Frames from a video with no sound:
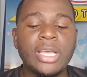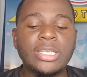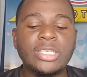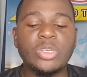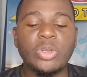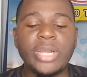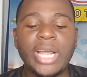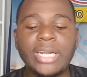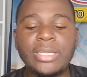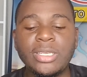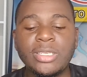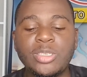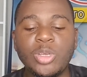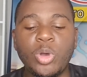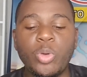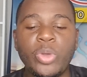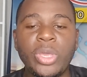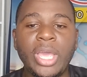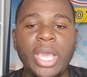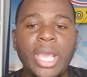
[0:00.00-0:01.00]
So that is
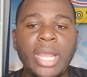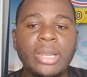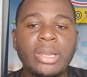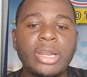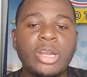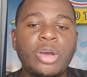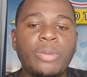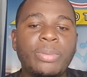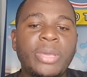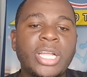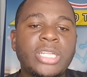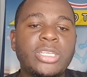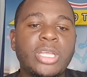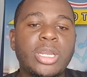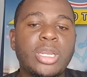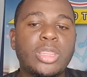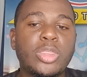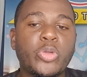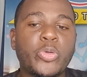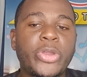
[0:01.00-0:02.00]
how we ended up
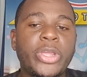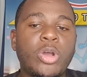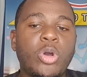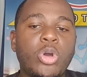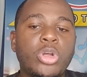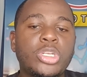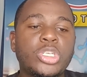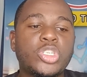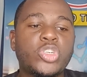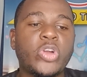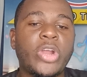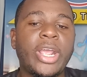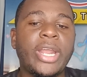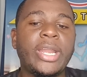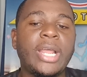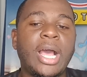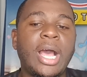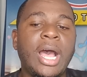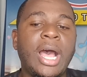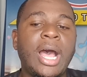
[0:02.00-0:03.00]
getting
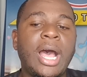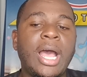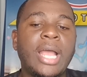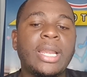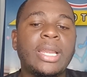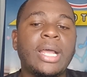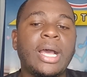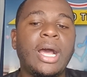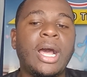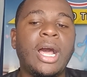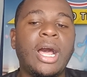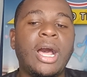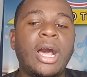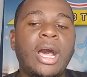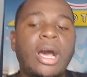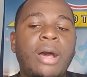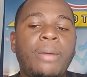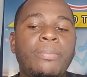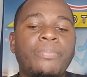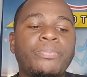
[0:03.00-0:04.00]

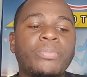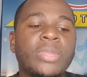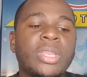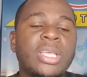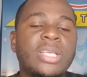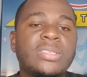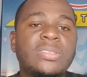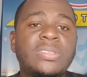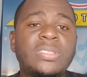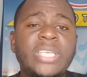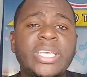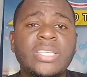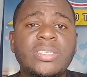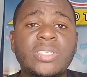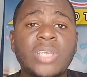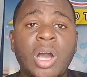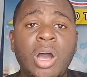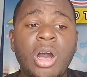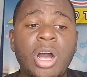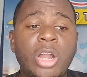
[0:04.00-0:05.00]

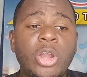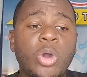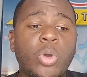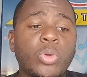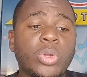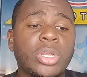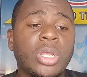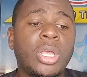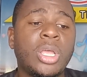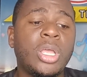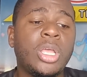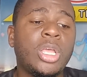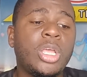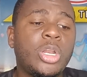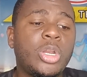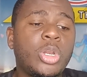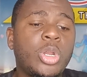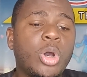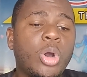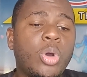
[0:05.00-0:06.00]
306 all out.
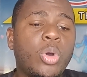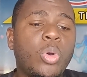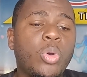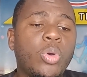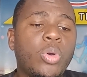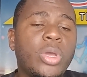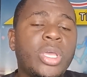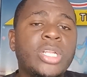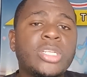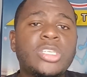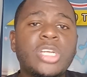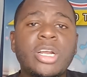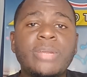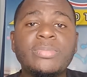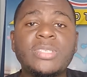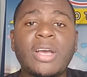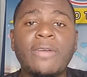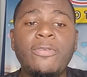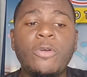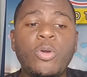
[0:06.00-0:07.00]
Now, in
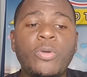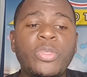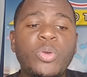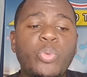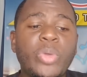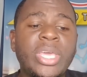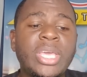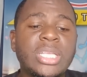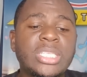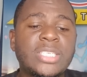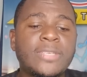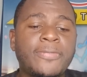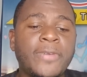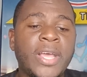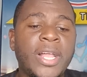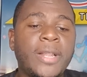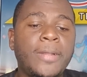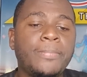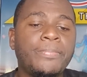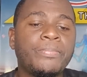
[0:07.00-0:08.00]
terms of how the wickets
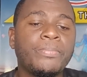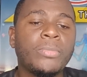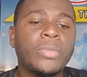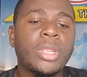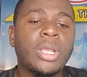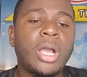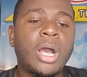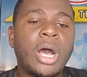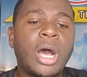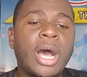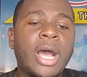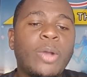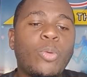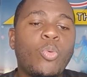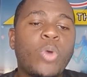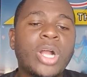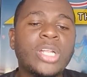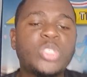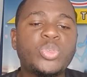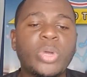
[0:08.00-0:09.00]
fell,
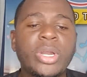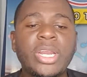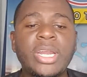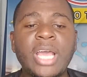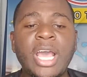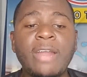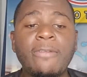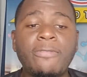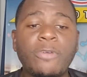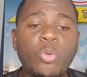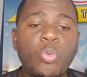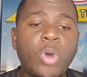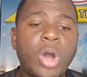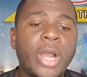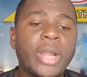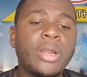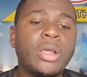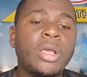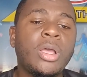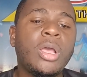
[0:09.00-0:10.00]
129 for
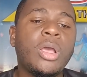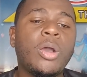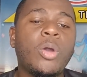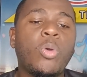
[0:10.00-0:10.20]
1.